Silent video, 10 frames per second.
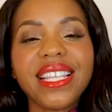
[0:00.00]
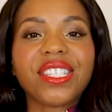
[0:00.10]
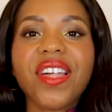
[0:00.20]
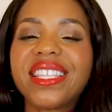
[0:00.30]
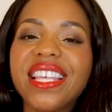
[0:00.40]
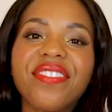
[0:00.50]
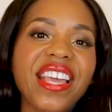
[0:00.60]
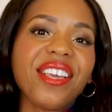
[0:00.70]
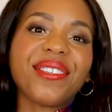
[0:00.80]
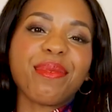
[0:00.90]
So that's it,
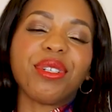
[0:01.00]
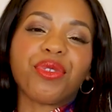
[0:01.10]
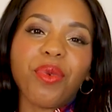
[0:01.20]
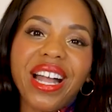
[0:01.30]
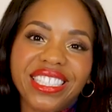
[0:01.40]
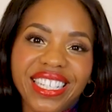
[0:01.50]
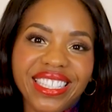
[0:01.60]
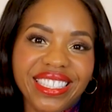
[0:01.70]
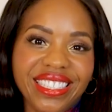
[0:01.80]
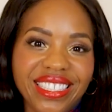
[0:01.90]
thank you so much for
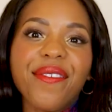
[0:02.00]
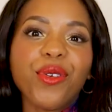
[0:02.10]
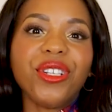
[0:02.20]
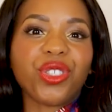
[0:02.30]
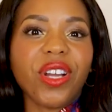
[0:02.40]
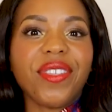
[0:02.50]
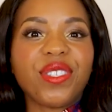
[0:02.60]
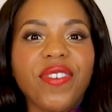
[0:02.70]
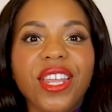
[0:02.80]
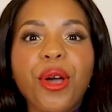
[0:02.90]
watching. If you enjoyed
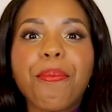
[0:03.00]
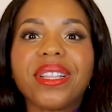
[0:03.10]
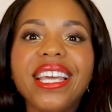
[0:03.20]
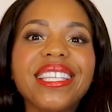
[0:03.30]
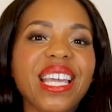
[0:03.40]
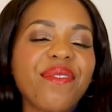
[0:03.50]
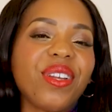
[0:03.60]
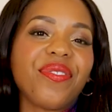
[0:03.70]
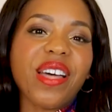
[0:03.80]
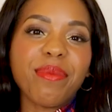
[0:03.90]
this video, please give
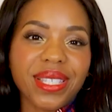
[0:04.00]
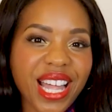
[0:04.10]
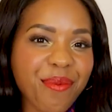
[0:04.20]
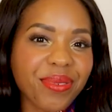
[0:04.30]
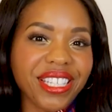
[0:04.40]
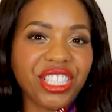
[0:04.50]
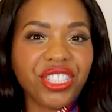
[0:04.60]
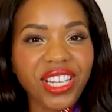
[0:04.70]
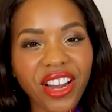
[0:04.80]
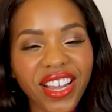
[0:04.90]
it a thumbs up, please
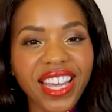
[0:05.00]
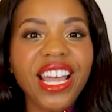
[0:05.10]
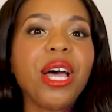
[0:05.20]
share it,